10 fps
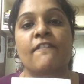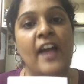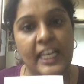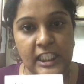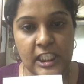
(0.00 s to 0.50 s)

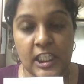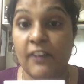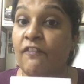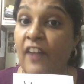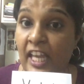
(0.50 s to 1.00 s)
valet.
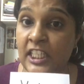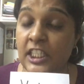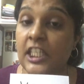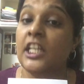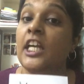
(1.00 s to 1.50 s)
Valet
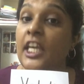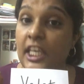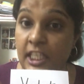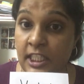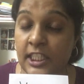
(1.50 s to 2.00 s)

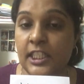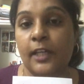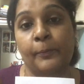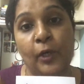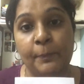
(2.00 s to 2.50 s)
is
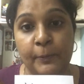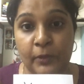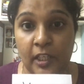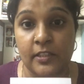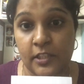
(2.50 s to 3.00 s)
a proper
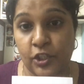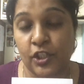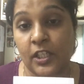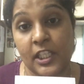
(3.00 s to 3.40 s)
pronunciation,